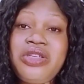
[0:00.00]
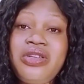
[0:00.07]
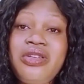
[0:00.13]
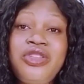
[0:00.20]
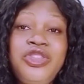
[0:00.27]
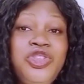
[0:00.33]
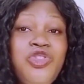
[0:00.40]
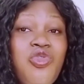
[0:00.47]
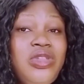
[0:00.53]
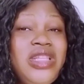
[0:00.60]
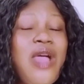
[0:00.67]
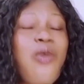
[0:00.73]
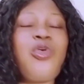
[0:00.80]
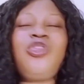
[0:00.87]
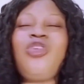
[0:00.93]

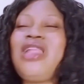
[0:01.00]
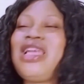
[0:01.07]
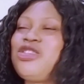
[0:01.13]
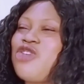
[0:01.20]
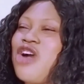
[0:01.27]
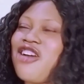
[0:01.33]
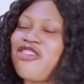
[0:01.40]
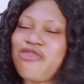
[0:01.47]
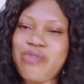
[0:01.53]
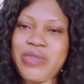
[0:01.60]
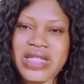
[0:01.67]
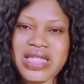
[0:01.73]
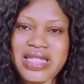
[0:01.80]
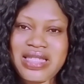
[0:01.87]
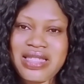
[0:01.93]
They will not let you have
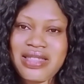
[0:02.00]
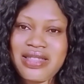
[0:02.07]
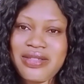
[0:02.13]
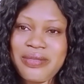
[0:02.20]
peace.